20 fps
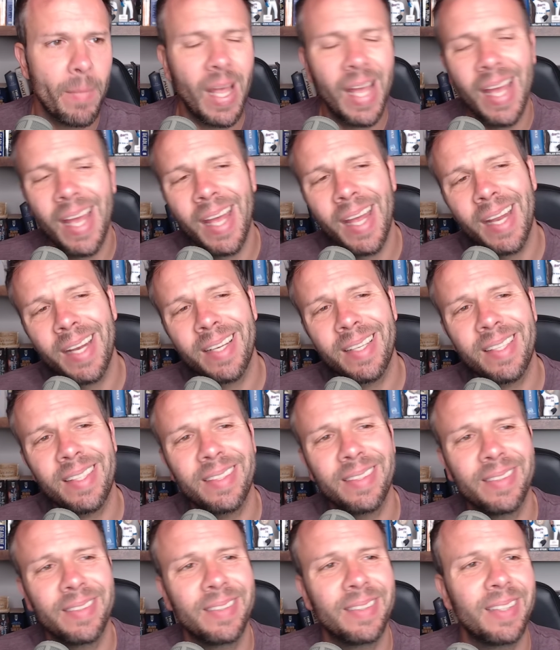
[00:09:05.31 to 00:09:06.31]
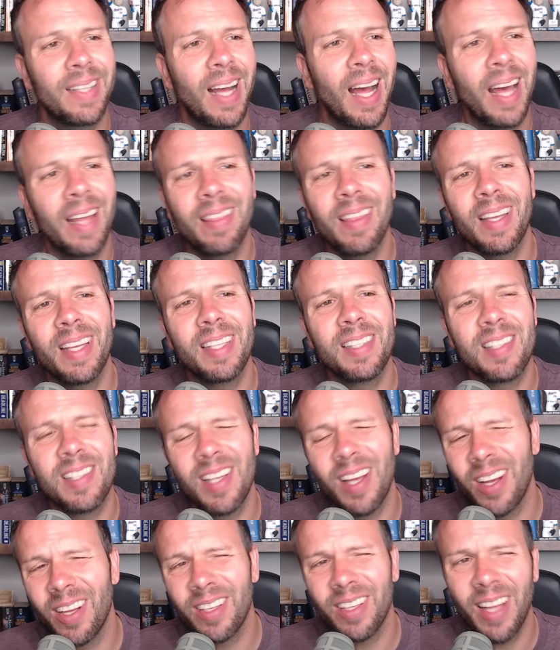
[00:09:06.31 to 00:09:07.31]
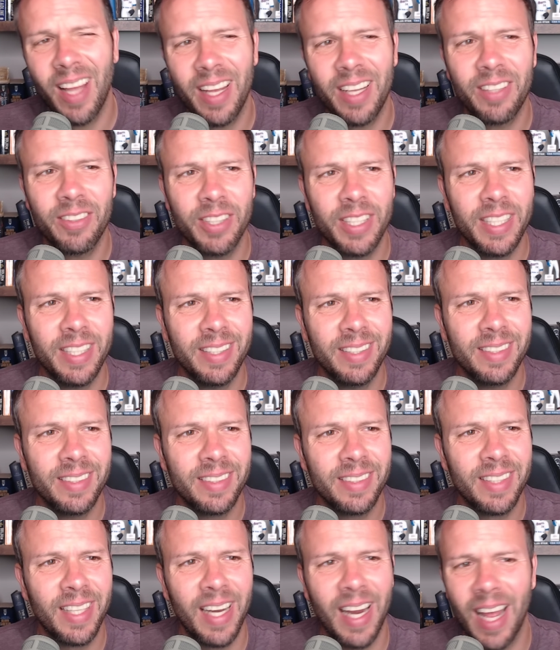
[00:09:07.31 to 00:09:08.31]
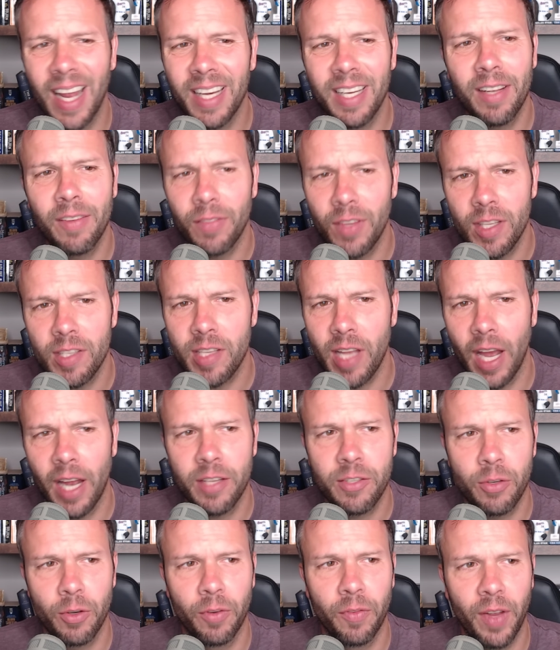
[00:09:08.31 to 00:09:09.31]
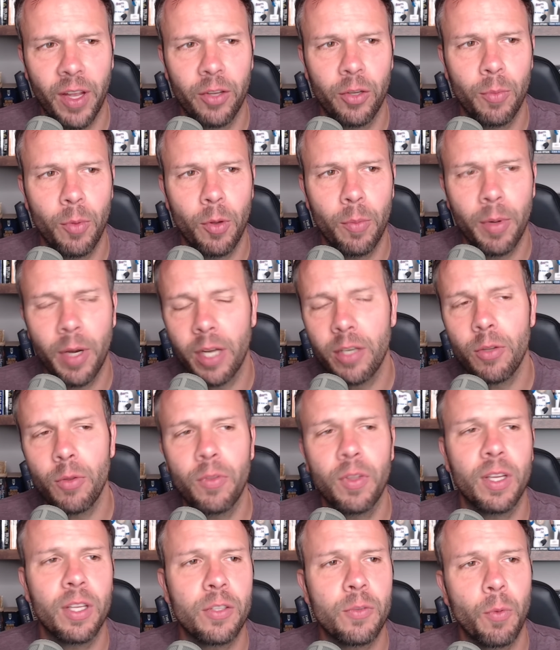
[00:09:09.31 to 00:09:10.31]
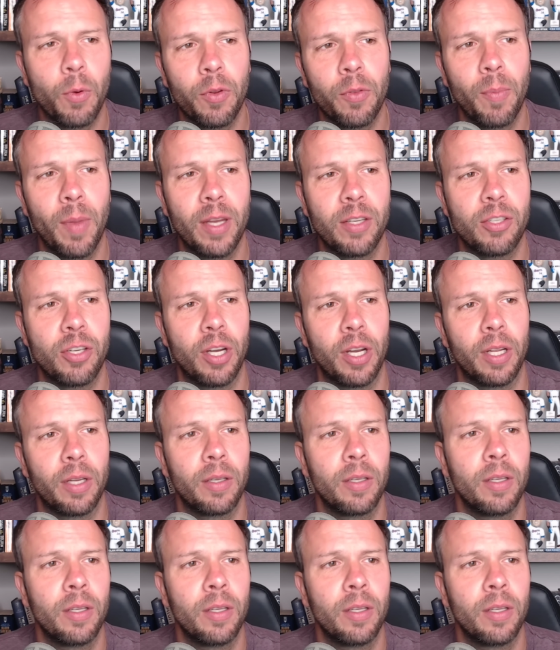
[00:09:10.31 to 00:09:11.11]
And I think it's unlikely that any of these guys are available, but I do think it's worth mentioning.